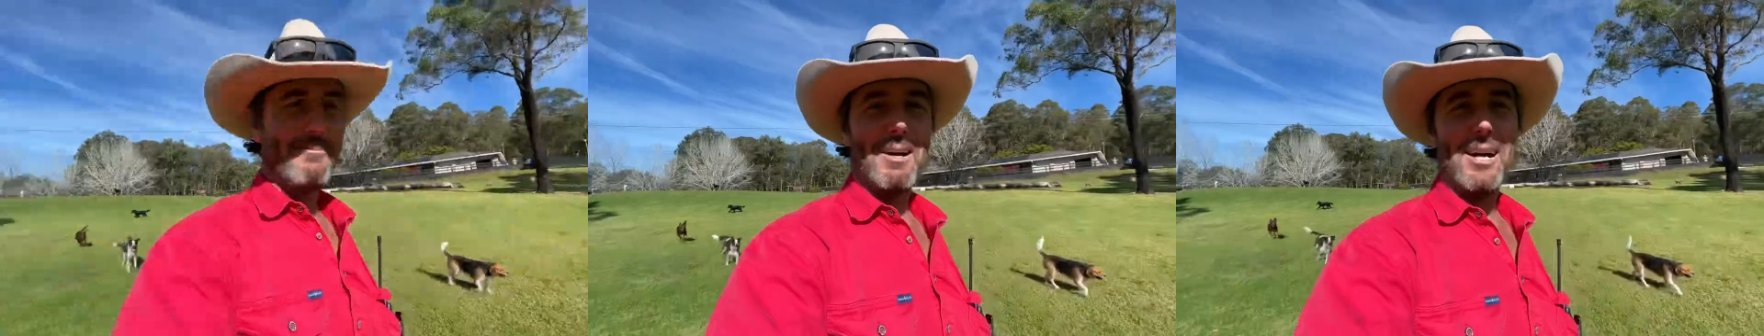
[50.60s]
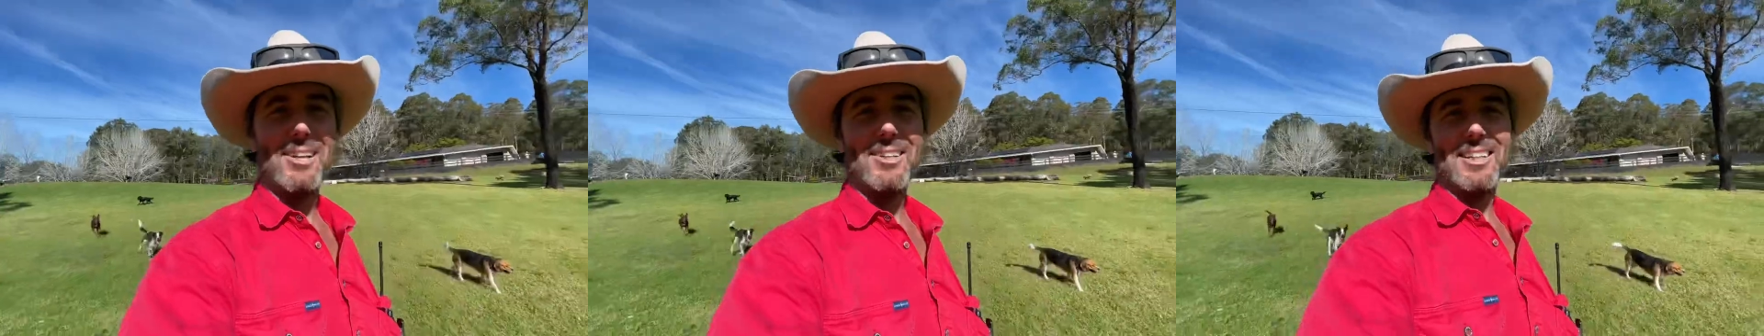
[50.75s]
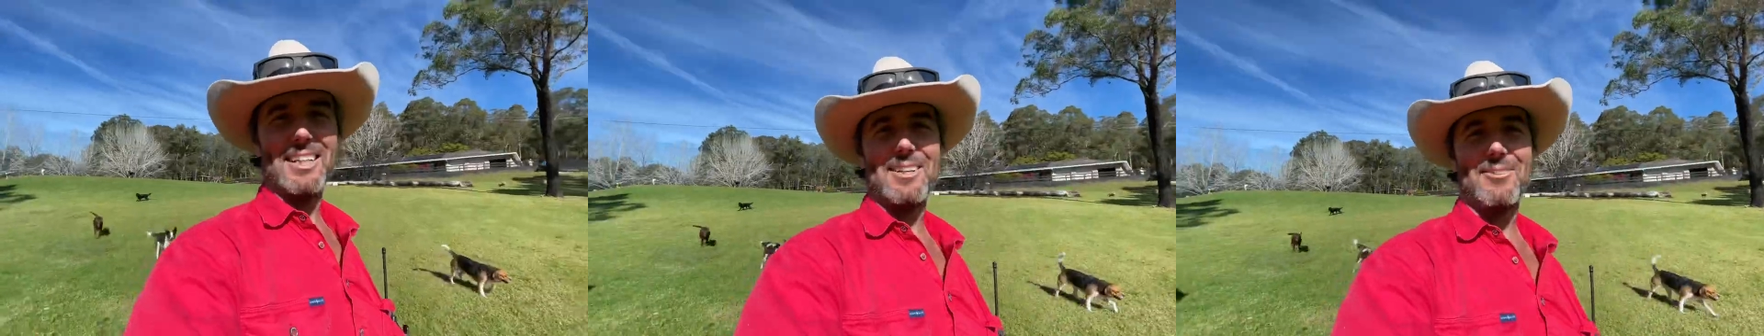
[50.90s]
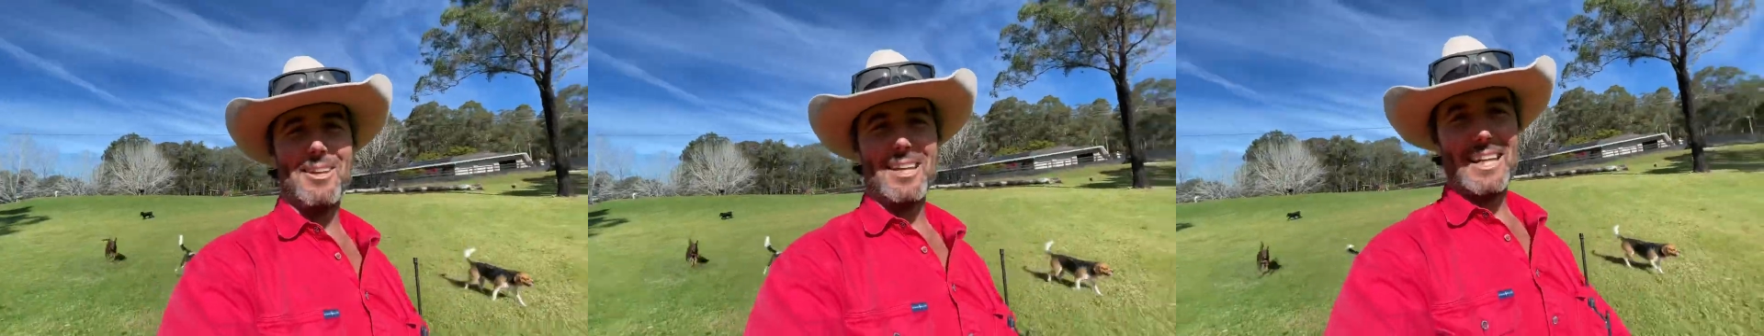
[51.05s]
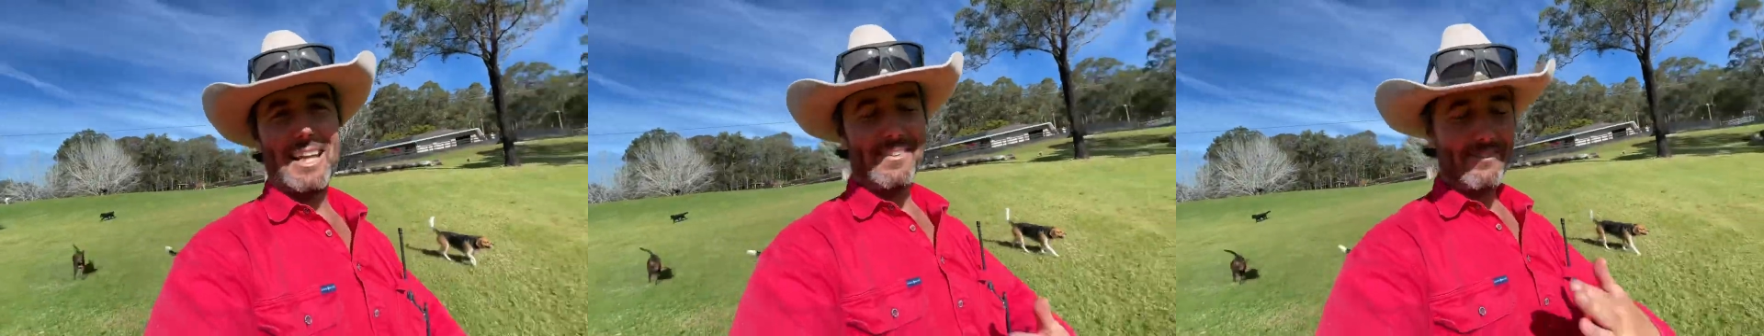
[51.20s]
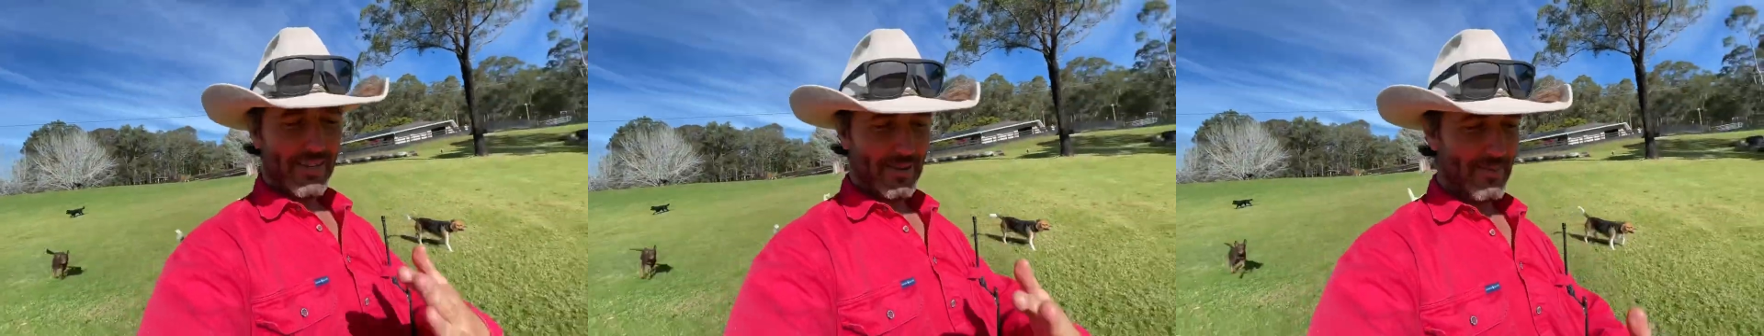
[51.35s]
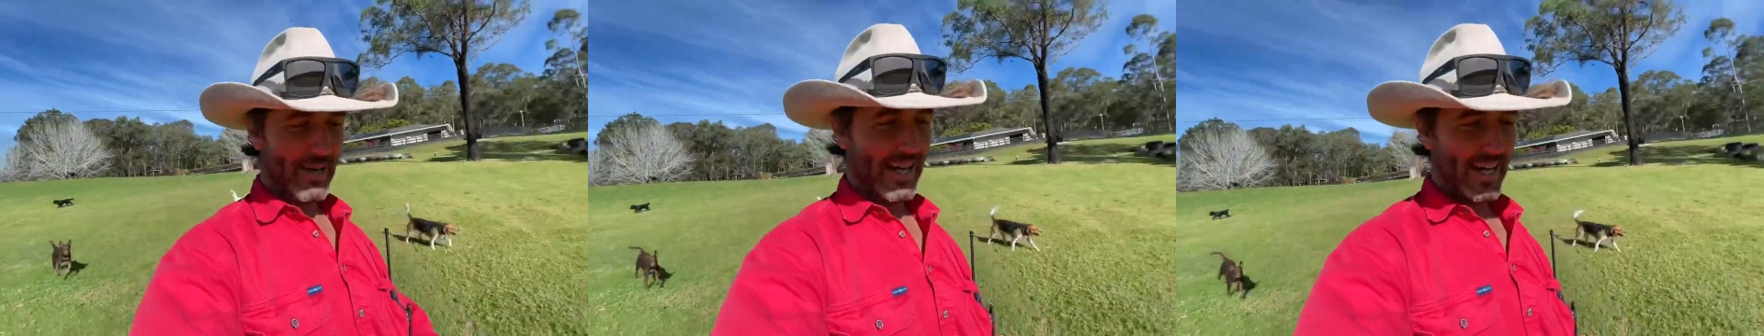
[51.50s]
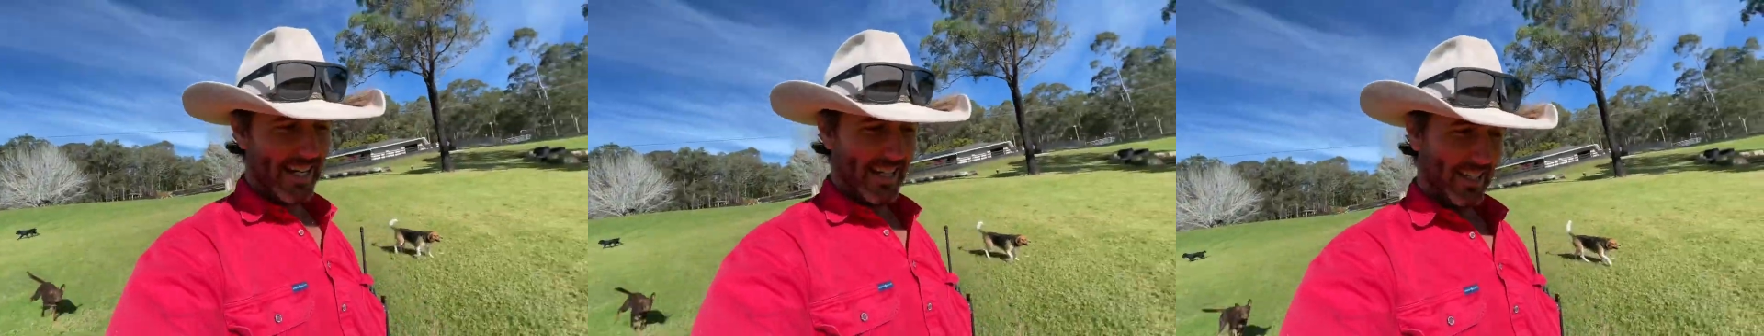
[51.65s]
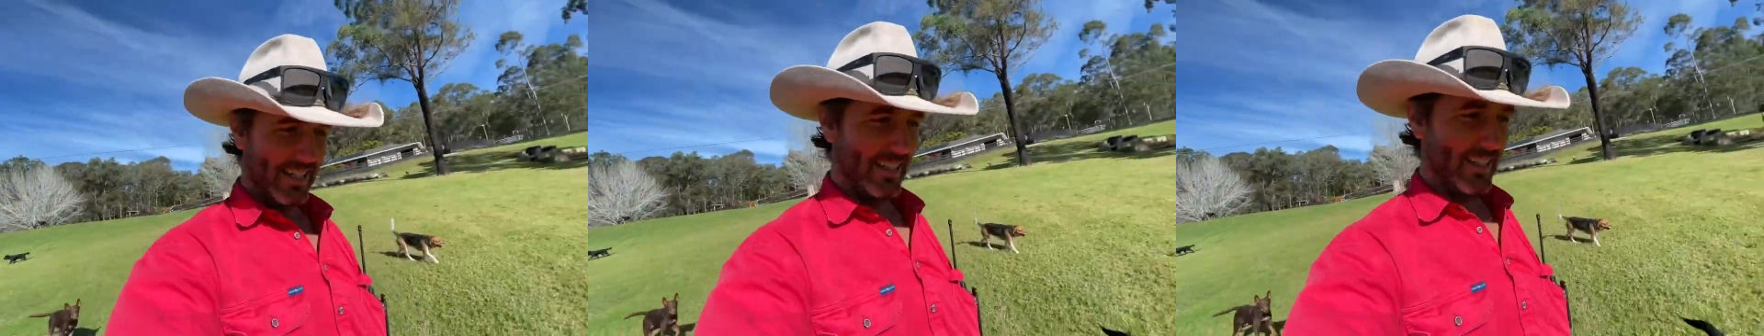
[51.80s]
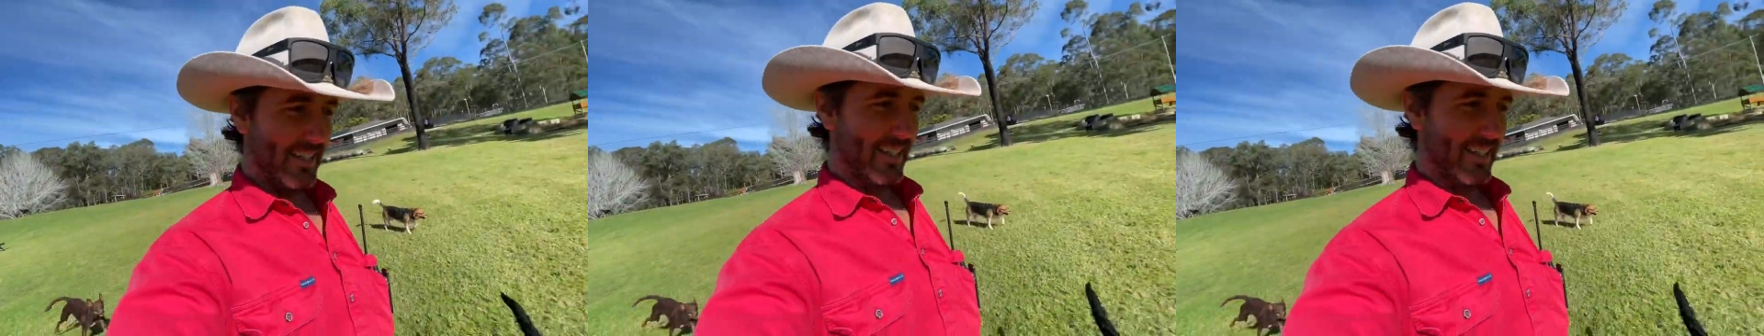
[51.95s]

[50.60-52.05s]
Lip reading: Mowgli, we love you, mate.